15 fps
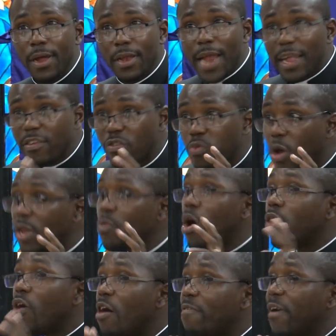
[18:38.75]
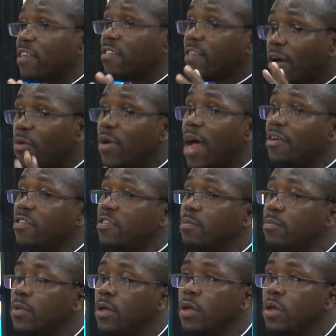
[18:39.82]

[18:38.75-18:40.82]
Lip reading: That is what the world offers, secularism.